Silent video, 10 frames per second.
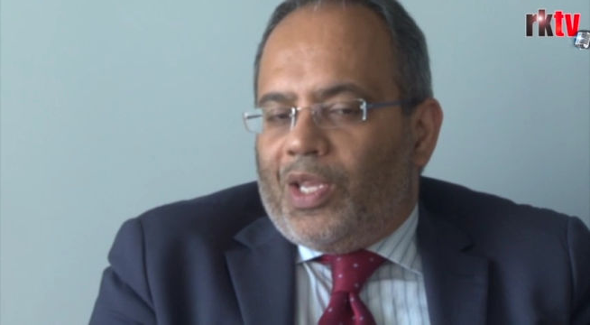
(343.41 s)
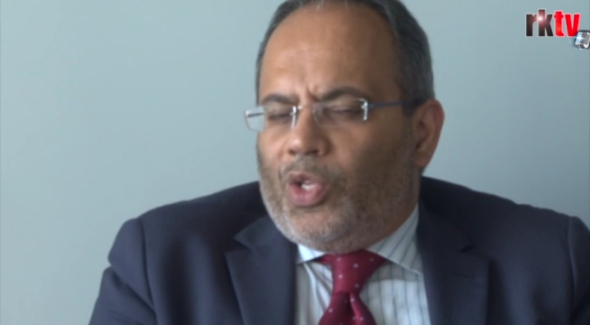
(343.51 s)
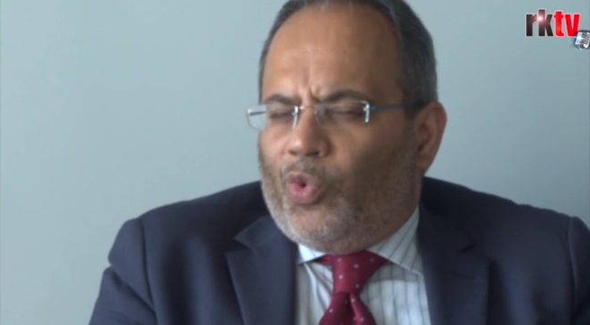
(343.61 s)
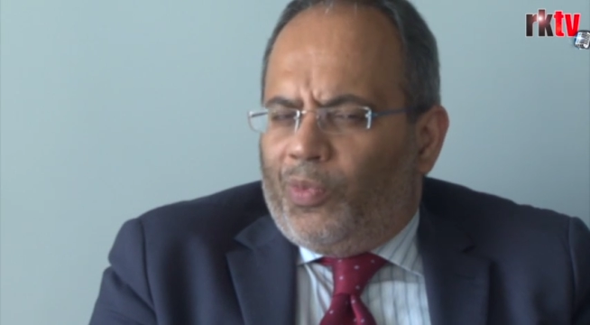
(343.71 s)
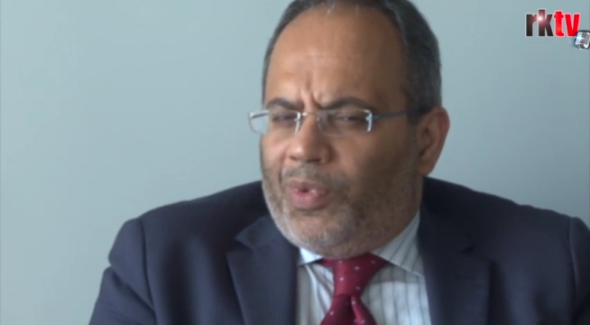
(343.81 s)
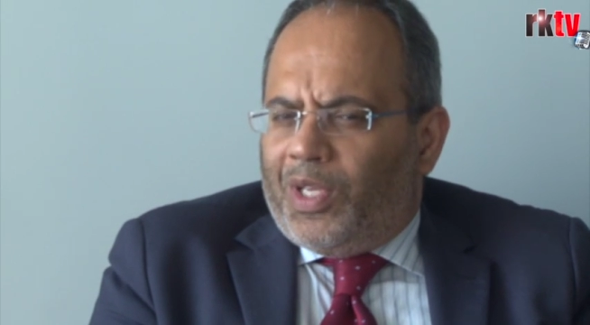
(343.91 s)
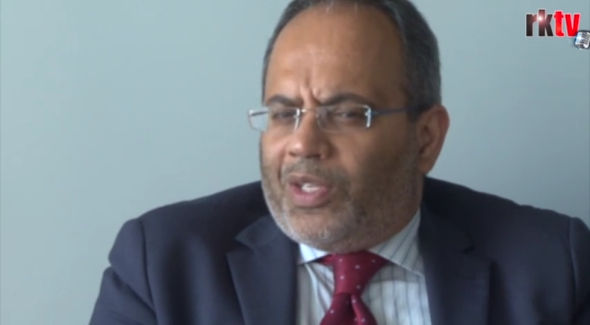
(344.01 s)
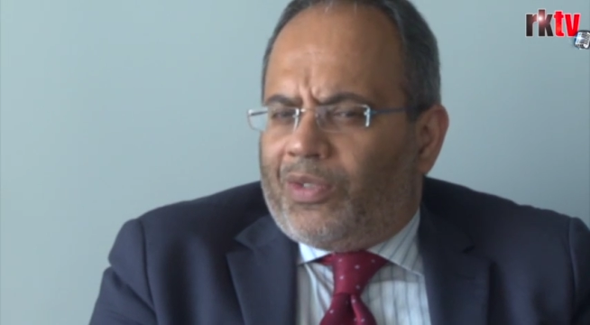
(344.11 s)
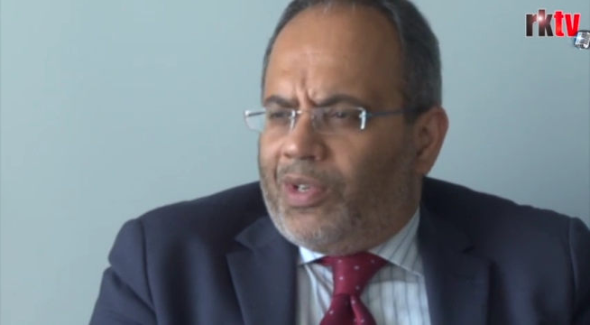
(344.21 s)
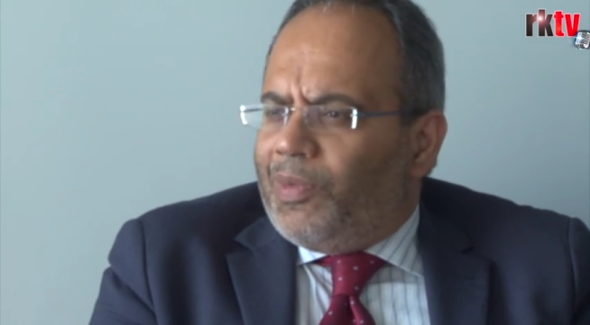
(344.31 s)
you will be
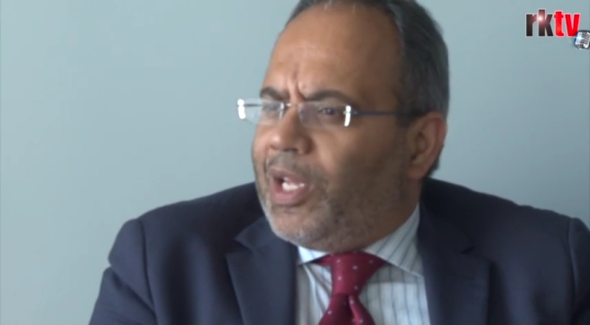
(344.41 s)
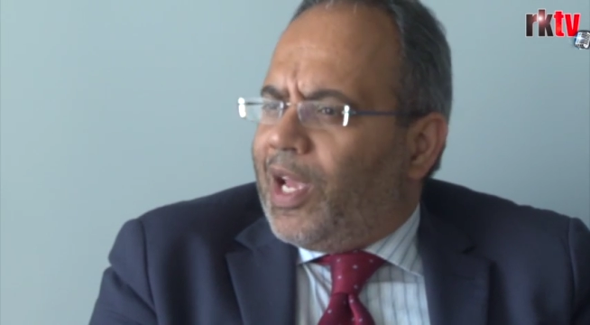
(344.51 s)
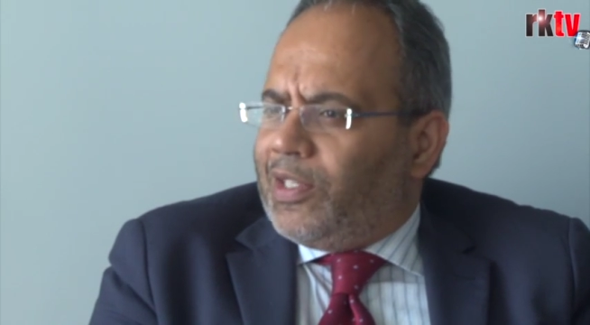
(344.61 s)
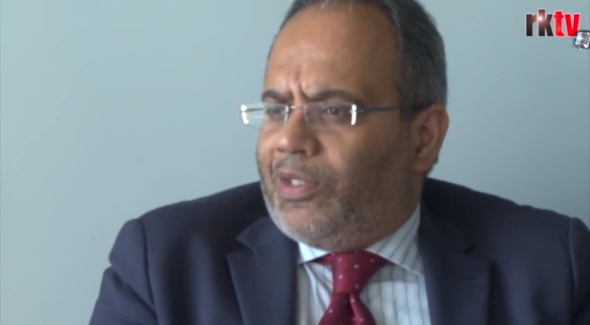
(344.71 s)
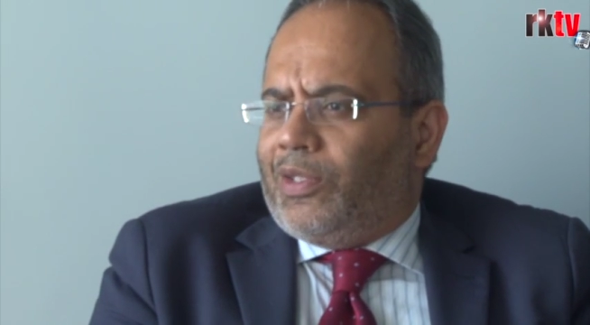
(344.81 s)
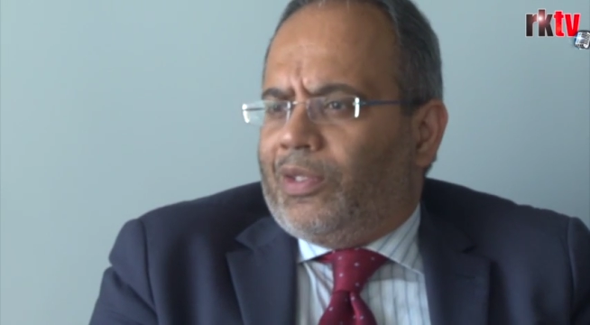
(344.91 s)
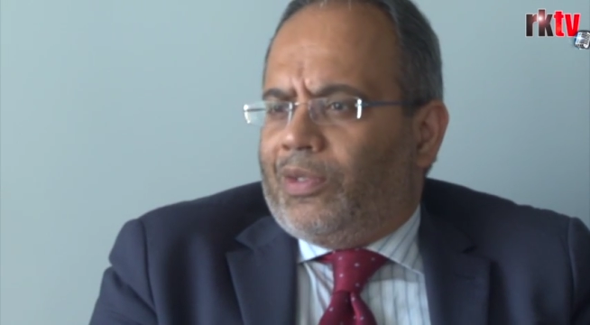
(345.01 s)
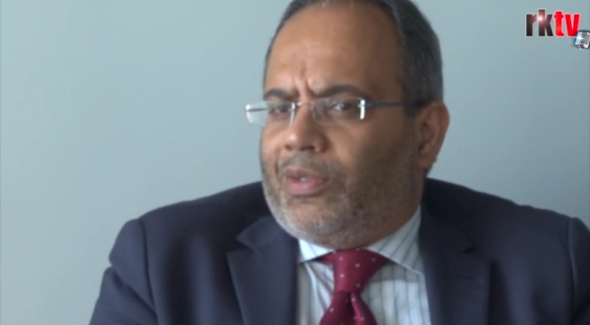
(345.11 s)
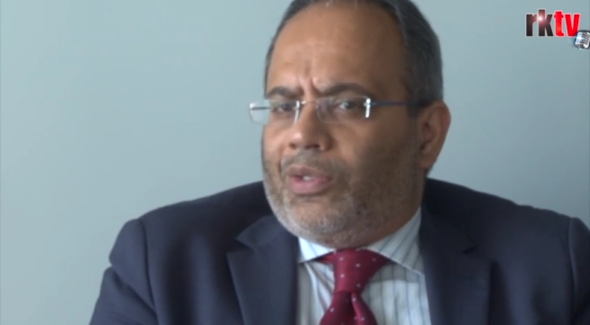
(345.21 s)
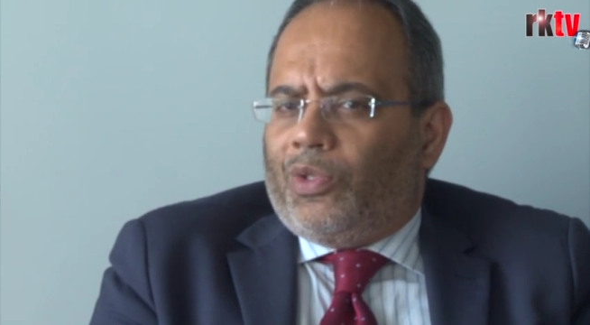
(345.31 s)
extremely hesitant,
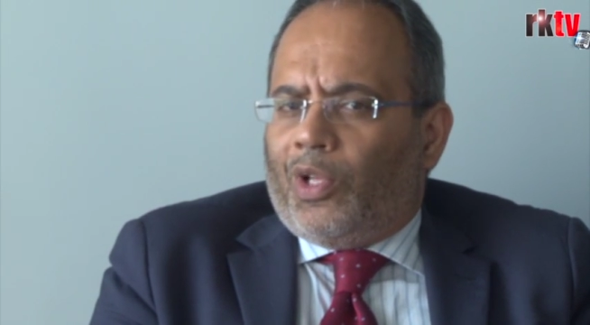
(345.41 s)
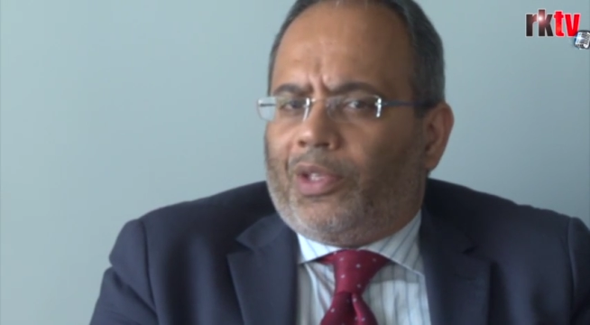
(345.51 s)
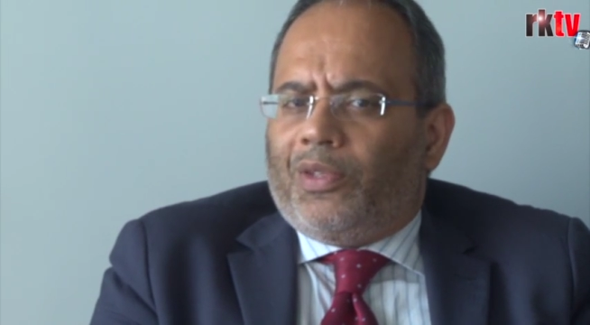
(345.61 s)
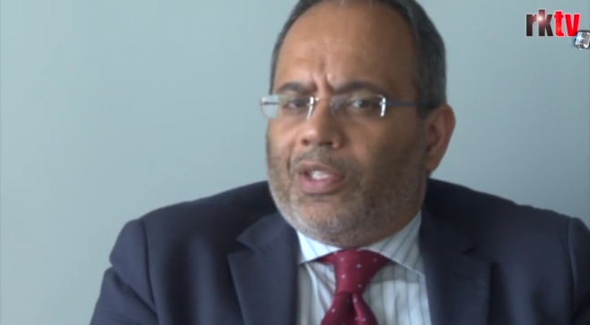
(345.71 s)
not